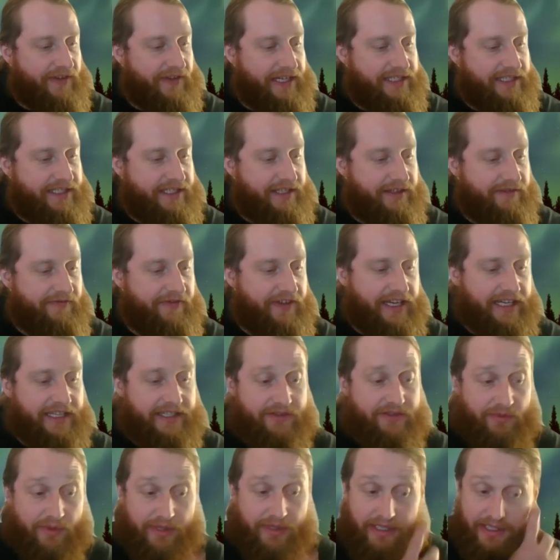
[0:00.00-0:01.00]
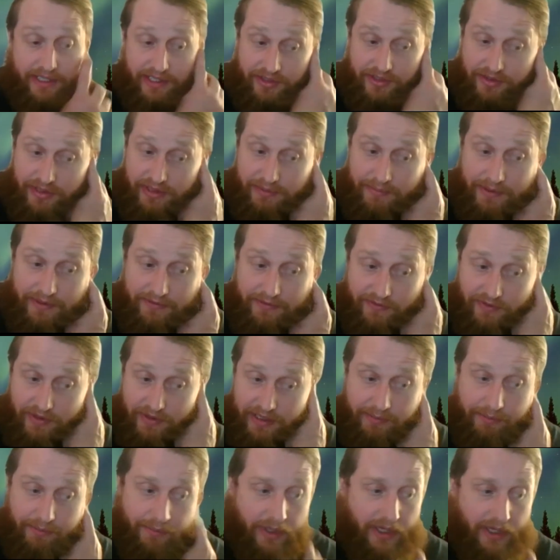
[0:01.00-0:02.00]
face to face with a strip of
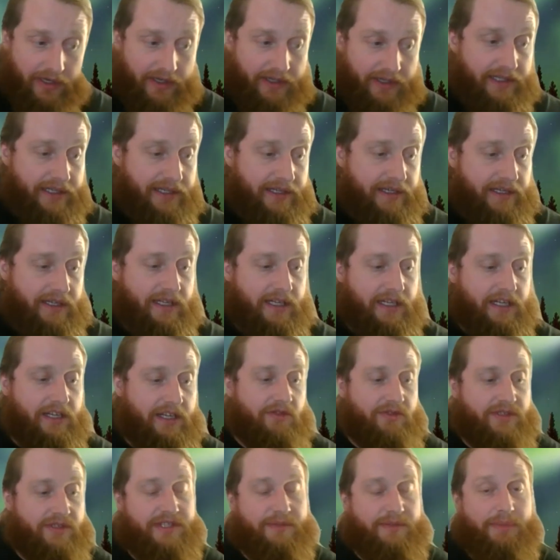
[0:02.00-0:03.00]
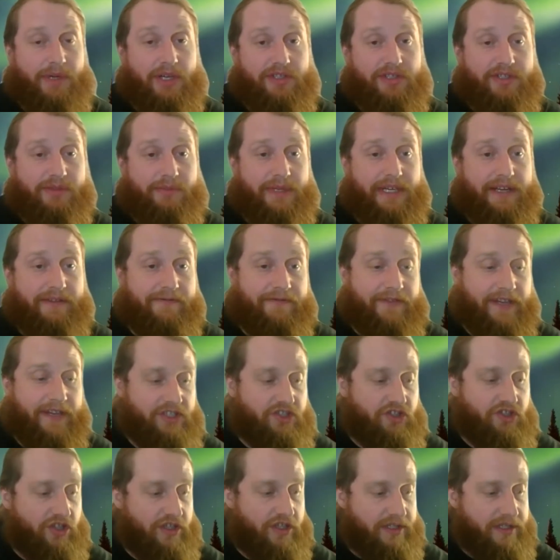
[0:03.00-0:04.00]
green bark. It was supposed to be a fish
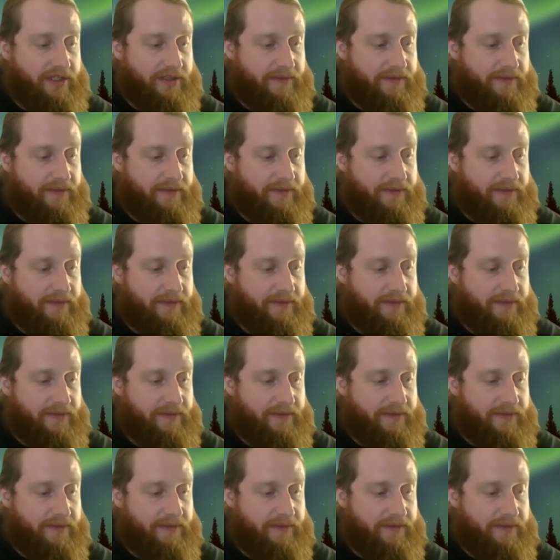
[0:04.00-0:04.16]
hook.